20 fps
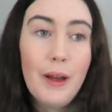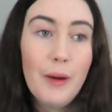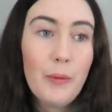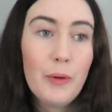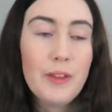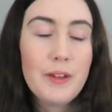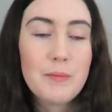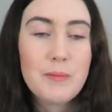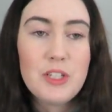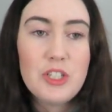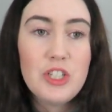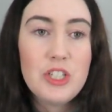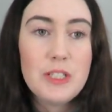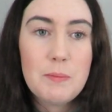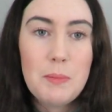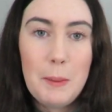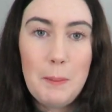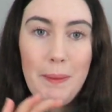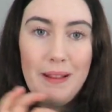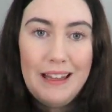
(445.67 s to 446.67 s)
I want them to
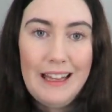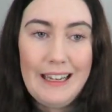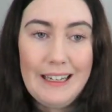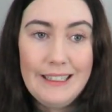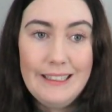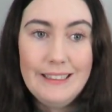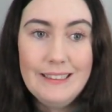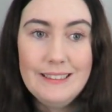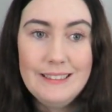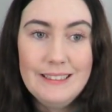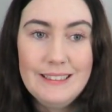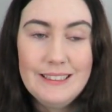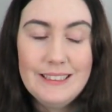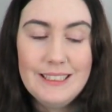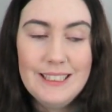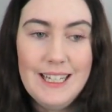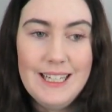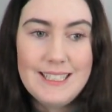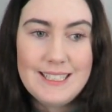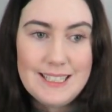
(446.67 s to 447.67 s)
just be plain
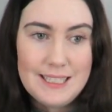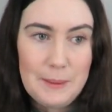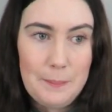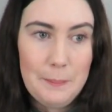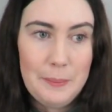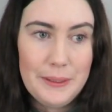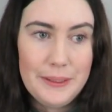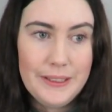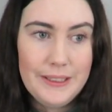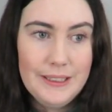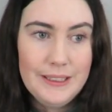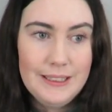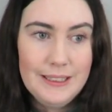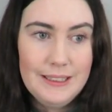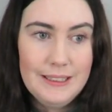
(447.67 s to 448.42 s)
and simple